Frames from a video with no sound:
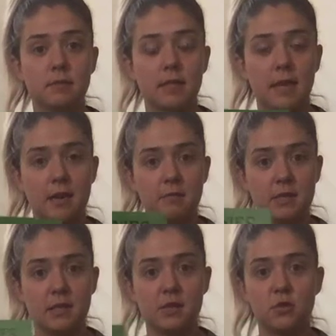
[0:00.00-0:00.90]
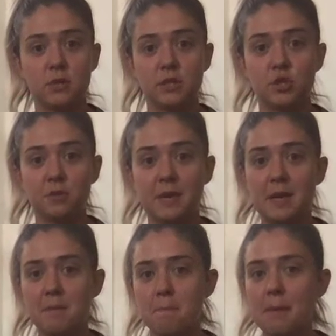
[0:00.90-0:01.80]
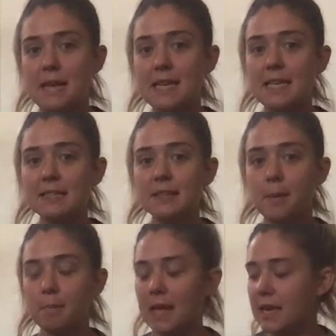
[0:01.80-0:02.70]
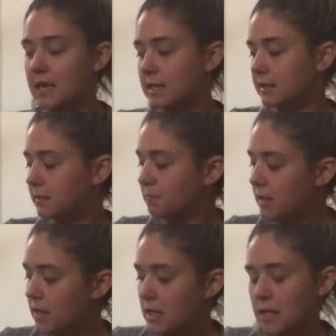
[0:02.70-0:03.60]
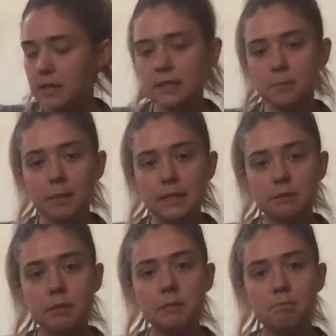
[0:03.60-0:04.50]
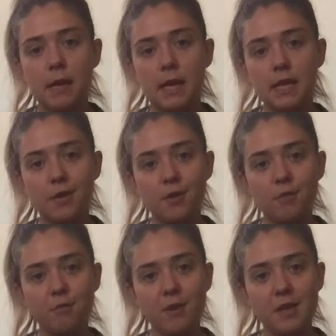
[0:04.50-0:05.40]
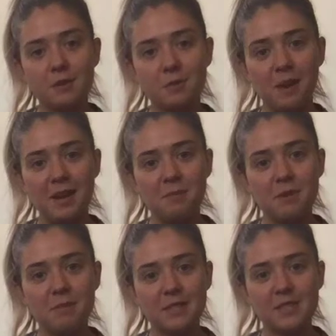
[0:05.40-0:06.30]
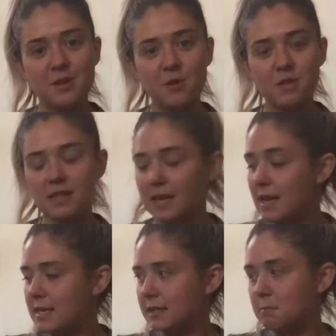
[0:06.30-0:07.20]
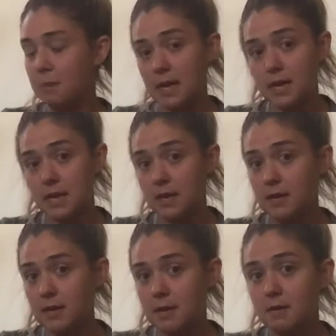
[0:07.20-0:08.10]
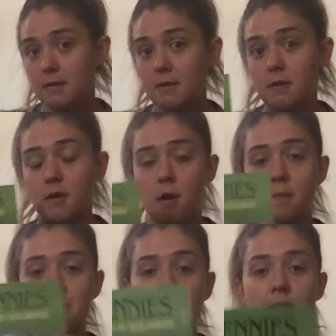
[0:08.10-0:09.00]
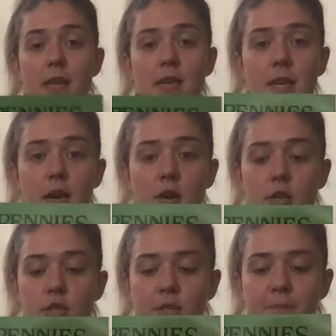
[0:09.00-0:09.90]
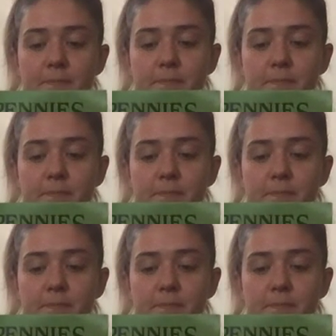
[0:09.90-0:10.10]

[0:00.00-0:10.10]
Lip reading: Kind of a tongue twister, right? Pennies. This must be Benny on the front, right? We must know that that is Benny, our main character.